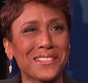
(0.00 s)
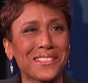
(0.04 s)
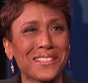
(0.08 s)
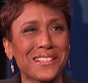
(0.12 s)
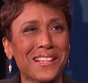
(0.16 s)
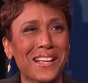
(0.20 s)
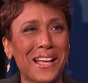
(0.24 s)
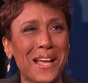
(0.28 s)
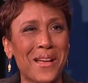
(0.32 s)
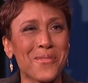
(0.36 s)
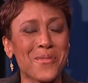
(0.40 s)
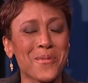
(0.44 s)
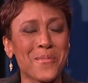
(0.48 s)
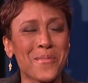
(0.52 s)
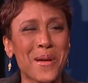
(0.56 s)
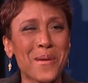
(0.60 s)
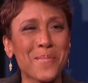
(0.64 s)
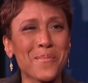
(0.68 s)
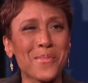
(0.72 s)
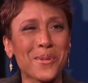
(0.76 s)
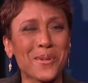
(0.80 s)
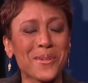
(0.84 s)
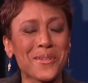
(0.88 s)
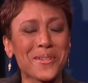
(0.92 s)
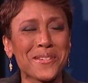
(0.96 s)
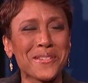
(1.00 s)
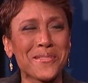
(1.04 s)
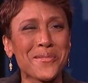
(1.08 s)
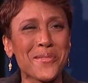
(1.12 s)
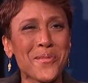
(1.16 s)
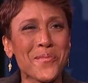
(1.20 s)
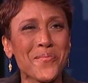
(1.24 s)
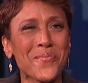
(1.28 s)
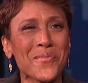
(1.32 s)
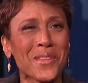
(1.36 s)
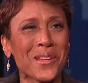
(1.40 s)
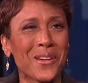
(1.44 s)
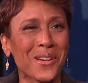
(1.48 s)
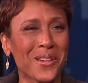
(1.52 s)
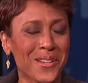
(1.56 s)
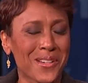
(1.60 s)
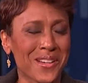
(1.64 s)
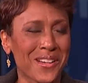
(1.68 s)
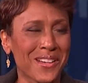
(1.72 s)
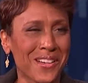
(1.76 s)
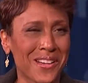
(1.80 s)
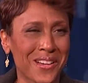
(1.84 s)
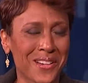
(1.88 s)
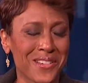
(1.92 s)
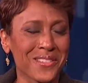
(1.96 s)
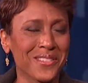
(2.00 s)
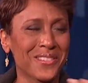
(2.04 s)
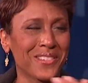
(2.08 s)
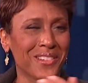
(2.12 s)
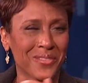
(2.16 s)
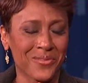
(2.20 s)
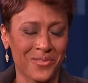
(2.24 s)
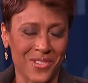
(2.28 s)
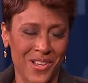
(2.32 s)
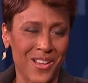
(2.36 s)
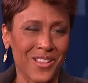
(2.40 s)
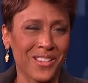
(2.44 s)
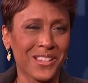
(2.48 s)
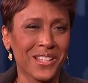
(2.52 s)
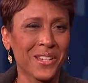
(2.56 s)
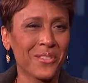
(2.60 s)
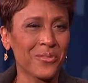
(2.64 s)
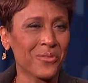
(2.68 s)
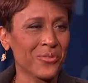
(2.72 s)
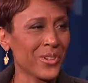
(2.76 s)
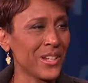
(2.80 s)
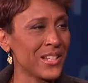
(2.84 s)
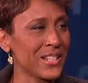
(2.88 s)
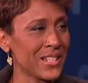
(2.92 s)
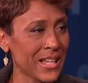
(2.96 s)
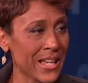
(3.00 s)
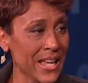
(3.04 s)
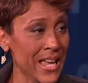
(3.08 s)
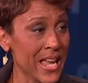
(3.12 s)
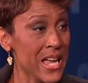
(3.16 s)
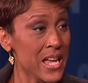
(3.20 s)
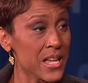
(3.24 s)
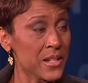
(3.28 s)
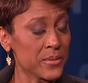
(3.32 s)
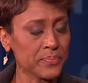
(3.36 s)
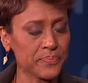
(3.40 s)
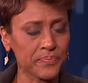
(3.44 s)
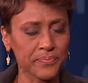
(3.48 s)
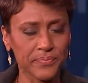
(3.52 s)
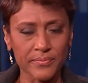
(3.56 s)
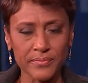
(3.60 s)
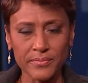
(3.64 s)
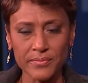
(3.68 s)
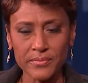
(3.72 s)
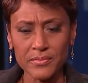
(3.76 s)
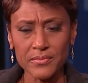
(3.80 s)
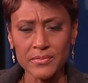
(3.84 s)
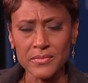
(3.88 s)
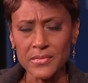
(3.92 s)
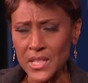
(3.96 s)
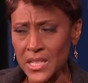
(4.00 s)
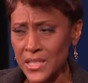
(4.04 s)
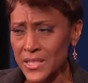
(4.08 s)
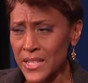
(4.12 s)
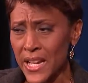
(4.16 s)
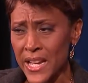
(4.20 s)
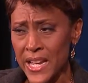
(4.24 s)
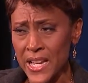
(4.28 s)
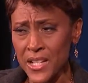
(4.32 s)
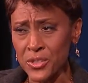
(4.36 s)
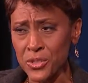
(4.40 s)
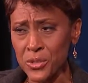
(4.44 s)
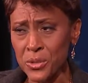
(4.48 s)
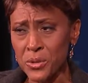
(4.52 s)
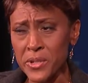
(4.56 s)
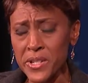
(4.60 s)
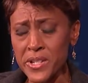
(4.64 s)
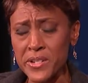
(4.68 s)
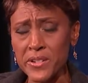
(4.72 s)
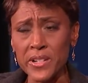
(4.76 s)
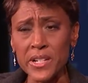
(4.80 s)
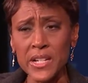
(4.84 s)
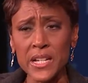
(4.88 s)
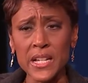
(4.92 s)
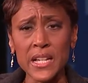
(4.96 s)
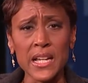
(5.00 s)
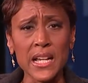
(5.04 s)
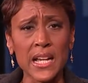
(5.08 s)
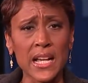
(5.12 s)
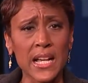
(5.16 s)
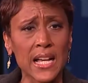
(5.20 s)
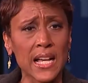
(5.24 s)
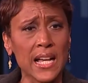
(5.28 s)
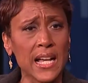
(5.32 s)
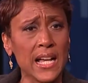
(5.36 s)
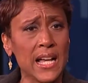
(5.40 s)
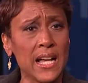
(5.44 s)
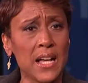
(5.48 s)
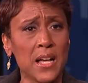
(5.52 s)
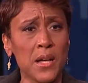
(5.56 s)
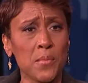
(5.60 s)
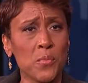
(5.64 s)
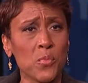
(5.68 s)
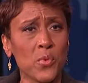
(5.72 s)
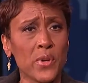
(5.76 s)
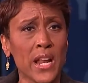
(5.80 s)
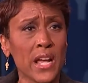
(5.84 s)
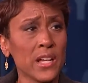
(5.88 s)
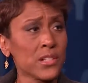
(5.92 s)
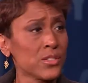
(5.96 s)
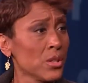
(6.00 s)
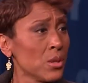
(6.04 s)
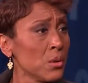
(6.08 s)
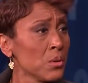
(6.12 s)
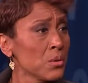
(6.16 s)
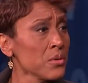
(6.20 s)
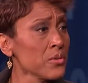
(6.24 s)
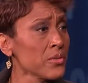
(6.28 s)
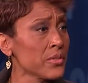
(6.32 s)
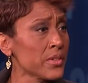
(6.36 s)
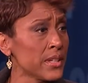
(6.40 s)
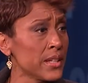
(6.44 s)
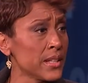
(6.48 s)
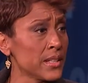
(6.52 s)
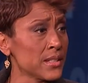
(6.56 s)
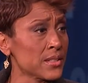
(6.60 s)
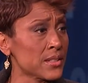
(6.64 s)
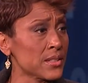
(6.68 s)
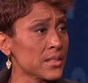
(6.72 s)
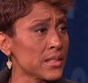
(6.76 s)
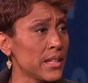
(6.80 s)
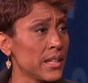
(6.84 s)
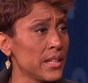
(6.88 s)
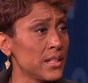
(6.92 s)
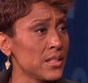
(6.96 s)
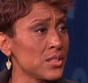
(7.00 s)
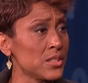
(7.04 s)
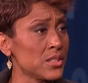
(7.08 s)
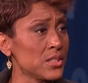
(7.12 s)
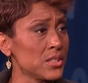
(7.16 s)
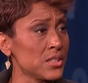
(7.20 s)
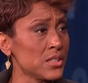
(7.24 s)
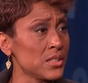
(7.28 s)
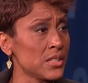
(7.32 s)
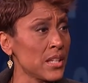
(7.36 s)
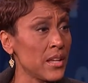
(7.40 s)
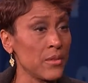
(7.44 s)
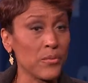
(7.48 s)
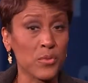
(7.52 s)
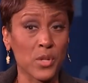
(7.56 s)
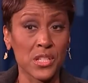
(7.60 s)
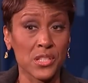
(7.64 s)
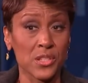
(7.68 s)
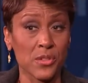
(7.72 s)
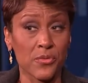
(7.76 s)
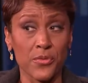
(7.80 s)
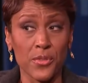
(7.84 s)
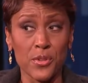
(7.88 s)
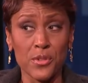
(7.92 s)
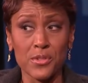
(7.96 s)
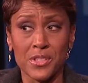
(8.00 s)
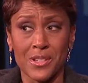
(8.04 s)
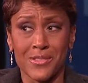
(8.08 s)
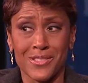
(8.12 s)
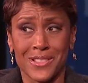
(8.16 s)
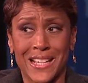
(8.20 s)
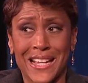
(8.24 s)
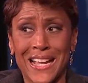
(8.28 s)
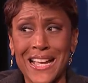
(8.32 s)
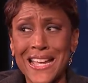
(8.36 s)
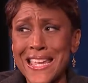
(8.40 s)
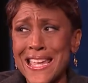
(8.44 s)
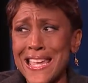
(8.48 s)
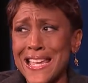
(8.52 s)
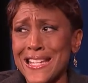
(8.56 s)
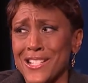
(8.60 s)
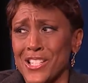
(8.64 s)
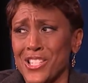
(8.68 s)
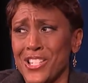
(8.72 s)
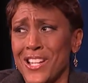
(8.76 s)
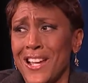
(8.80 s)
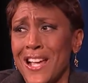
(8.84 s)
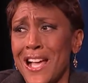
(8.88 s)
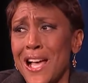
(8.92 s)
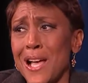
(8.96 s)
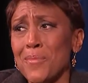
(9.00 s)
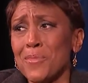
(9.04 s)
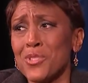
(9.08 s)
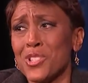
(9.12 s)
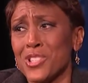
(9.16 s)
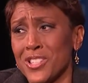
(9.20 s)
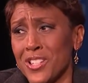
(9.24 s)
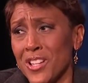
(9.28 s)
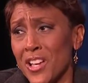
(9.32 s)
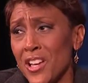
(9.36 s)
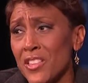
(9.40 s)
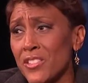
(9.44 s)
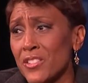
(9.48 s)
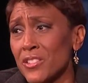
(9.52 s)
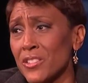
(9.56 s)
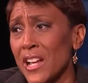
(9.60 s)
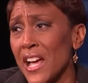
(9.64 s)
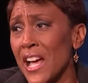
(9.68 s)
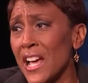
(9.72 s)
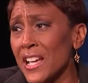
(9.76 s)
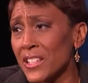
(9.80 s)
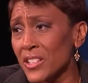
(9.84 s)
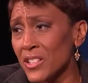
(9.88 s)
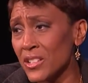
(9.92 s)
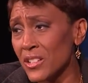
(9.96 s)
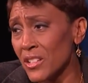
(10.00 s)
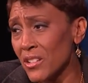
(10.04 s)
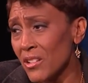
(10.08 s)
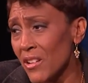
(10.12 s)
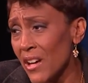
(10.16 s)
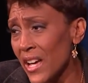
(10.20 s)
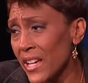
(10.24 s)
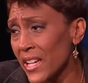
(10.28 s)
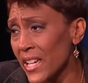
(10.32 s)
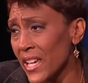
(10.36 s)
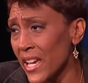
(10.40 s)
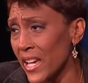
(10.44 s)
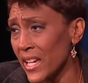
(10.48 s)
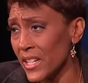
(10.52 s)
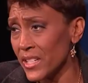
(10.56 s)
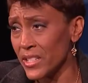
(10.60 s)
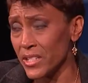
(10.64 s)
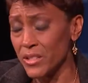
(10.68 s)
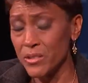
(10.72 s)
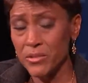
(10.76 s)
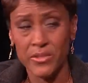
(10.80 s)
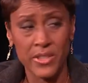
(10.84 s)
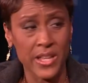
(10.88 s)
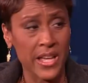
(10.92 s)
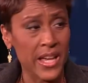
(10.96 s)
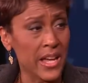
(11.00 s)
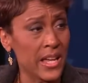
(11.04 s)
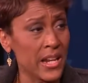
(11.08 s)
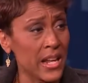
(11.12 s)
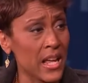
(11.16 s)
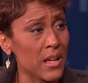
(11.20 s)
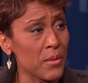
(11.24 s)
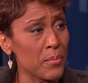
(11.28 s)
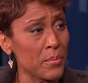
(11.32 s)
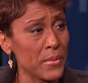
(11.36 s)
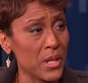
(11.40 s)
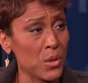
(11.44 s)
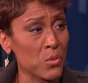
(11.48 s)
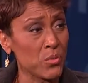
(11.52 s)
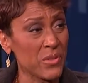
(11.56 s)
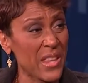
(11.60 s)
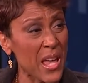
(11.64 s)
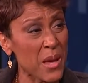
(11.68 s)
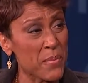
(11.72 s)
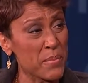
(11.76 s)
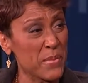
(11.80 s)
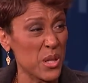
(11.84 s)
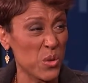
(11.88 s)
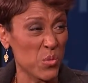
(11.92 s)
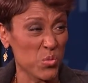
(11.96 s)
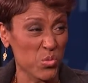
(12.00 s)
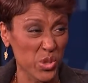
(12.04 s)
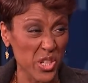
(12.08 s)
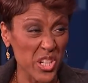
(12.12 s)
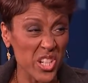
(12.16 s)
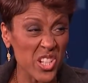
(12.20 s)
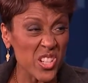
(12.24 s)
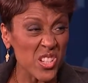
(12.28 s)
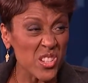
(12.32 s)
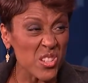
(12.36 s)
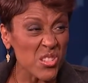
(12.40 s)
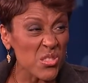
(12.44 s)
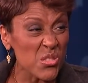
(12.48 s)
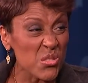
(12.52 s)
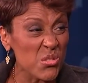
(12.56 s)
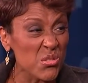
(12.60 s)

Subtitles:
I remember our colleague and friend Diane Sawyer, when I told her this, and because at first I was like, I can't change. I'm Southern. I can't do that. That'd be rude.